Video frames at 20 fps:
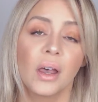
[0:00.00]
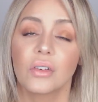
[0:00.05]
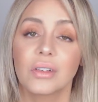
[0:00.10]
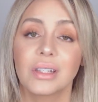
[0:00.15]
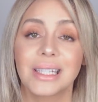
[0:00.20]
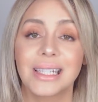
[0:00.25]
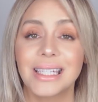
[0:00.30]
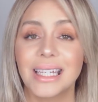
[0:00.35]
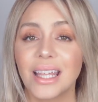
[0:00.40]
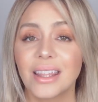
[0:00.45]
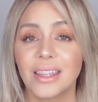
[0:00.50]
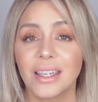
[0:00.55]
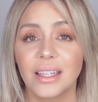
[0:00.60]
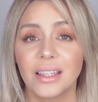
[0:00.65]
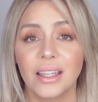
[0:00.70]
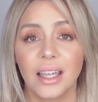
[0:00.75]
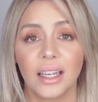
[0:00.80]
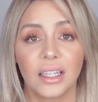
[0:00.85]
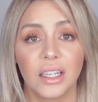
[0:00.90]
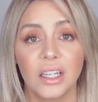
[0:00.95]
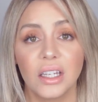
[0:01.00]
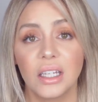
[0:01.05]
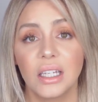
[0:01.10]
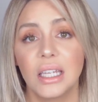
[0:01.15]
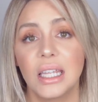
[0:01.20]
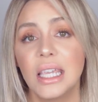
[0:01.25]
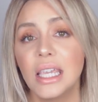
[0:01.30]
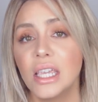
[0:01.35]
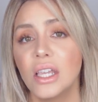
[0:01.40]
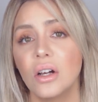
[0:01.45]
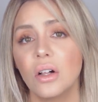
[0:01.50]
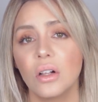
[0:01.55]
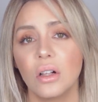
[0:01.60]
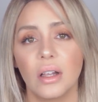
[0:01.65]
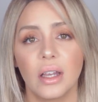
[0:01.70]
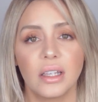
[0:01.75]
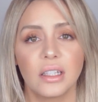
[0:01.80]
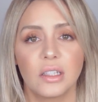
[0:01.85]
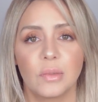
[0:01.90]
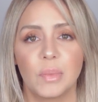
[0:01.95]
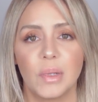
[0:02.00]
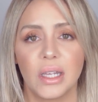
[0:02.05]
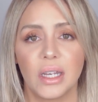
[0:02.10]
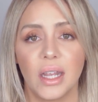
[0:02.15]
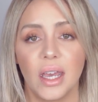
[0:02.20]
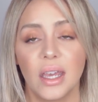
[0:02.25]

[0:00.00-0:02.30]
There's nothing that can heal a split